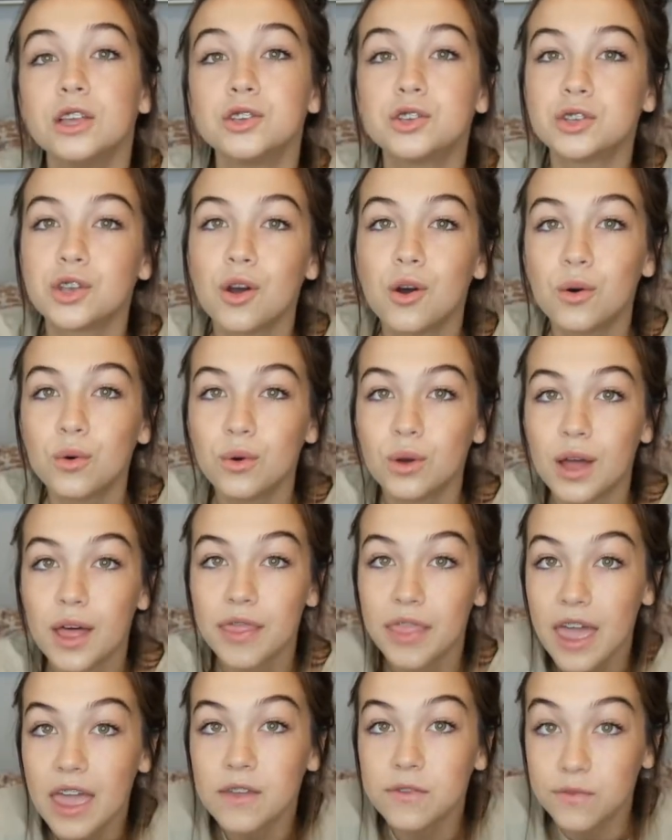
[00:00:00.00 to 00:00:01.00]
So
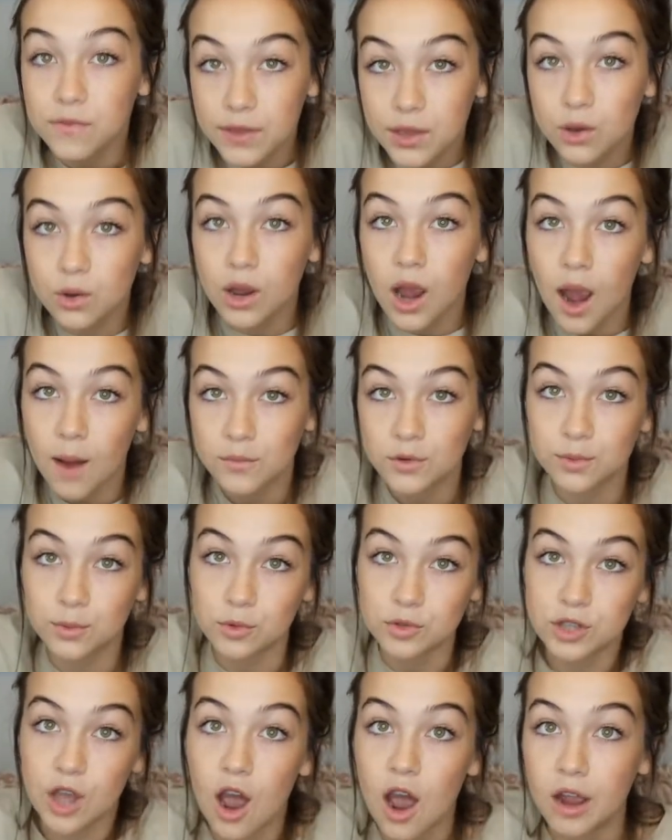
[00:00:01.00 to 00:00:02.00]
they feel
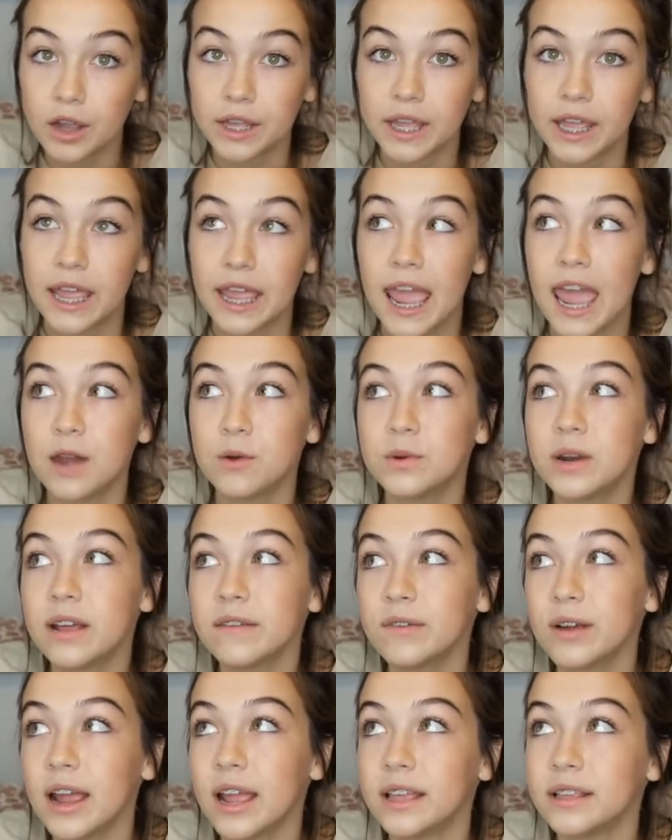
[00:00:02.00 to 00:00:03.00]
comfortable talking, and
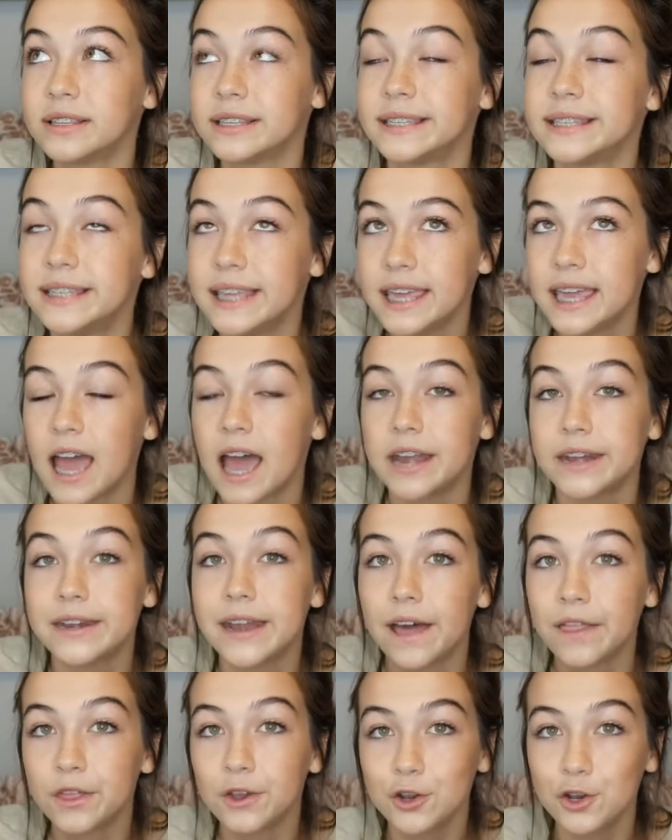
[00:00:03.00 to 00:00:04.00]
whenever I see
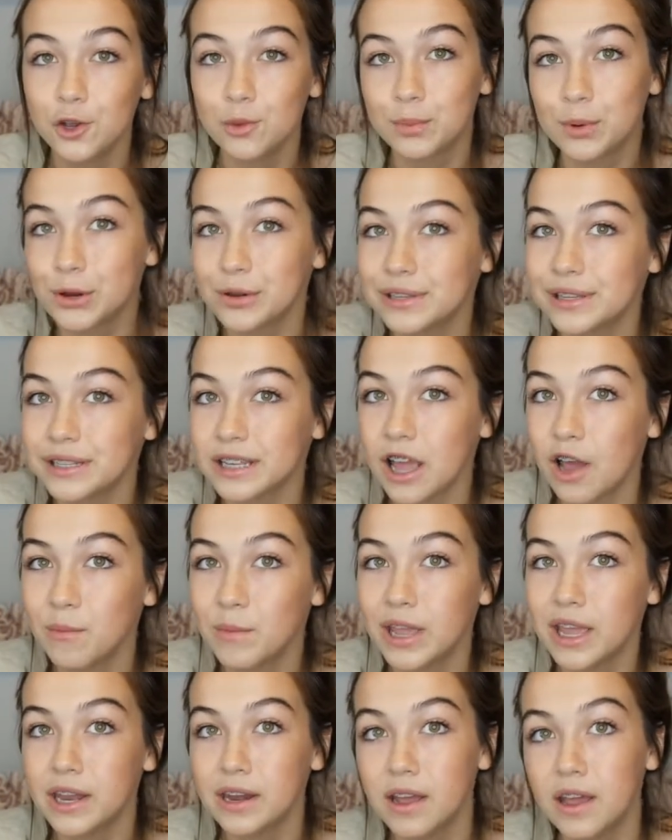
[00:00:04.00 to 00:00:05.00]
another new person
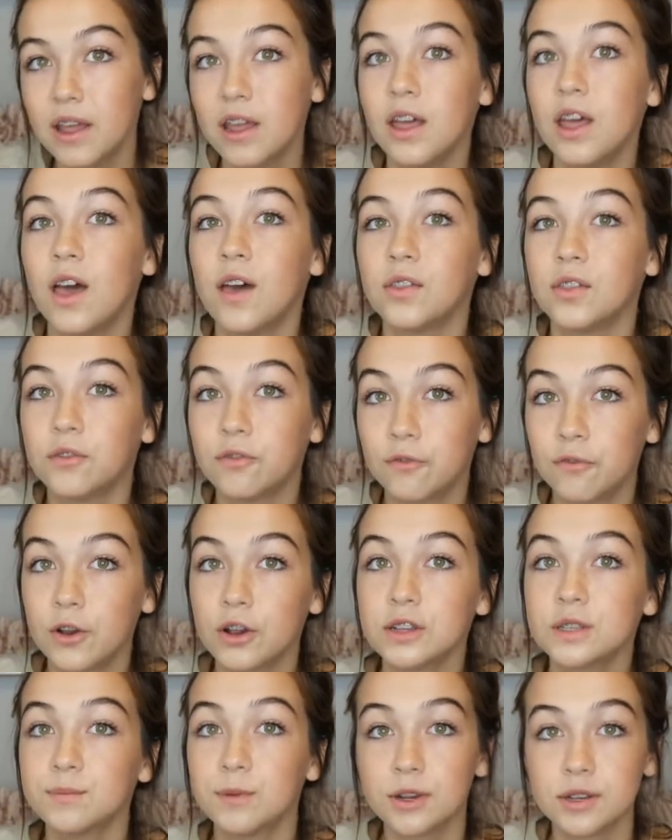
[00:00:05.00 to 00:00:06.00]
come in, the
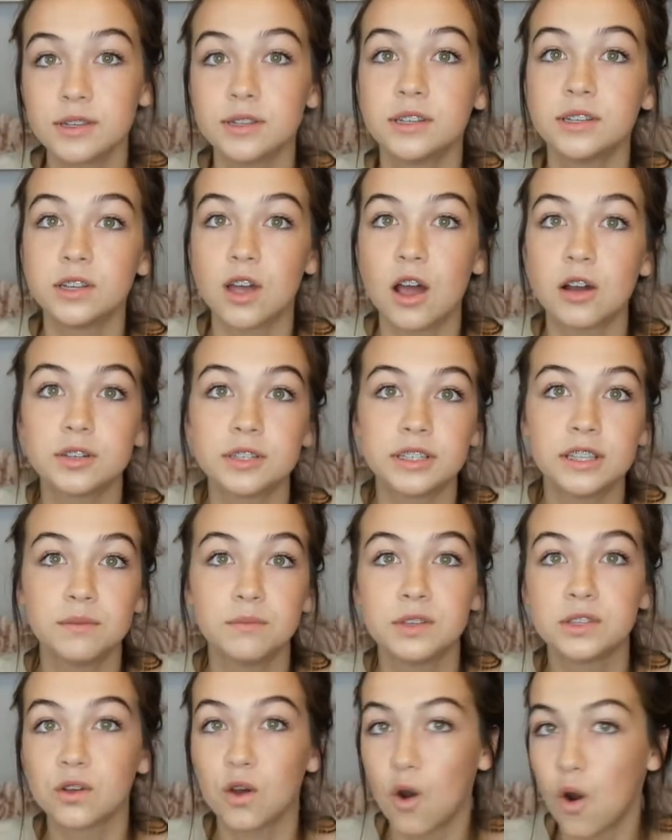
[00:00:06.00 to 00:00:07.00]
first person to talk to
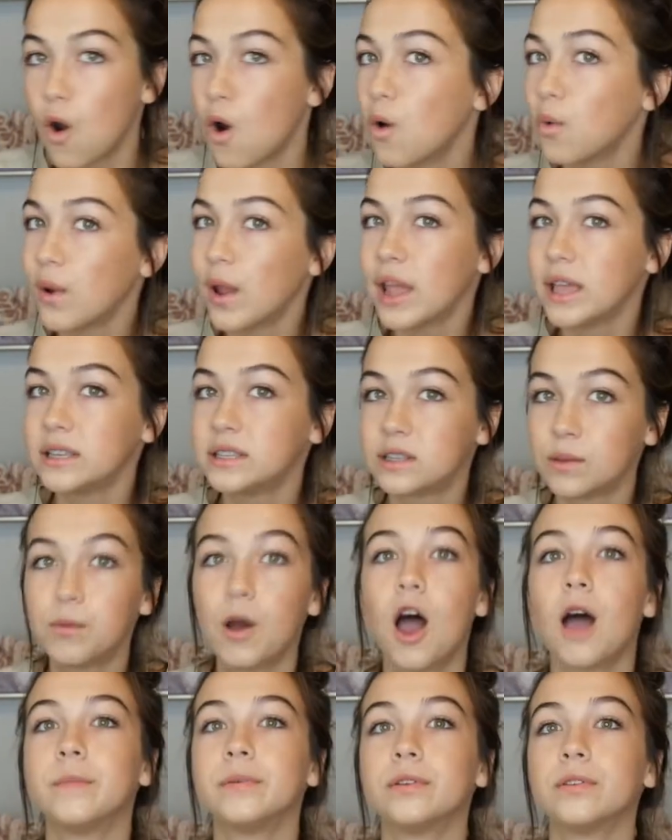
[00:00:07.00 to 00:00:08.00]
them is always the
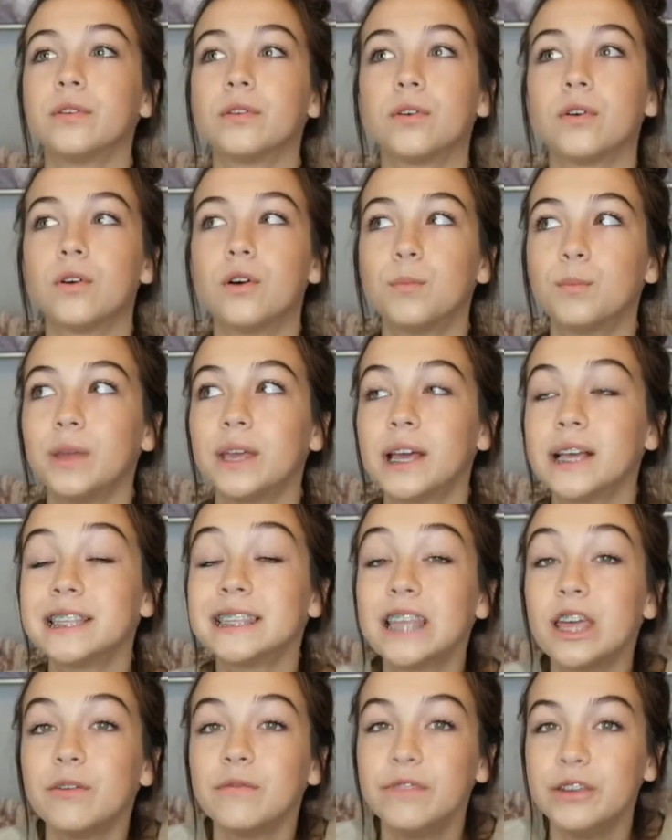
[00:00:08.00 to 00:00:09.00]
popular girl because
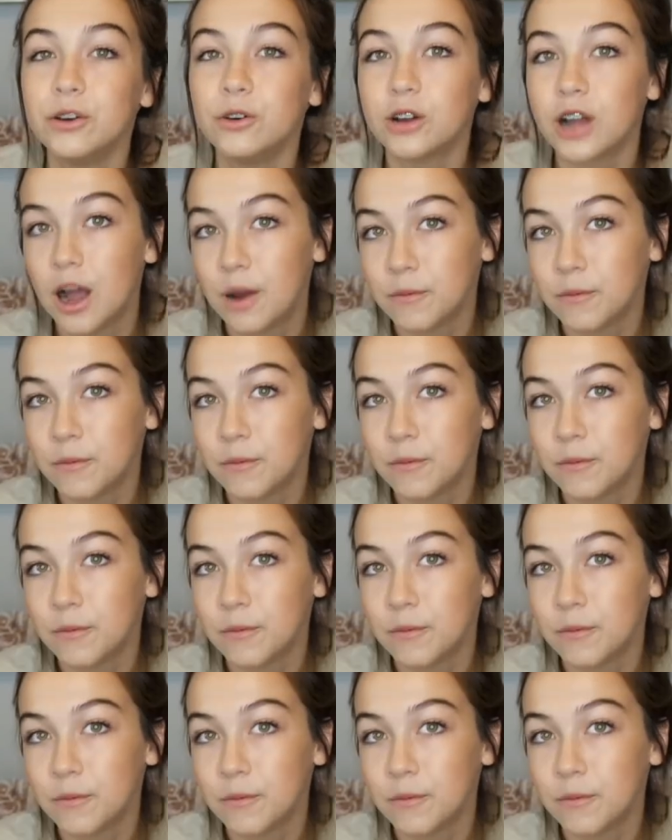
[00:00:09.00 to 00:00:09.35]
they feel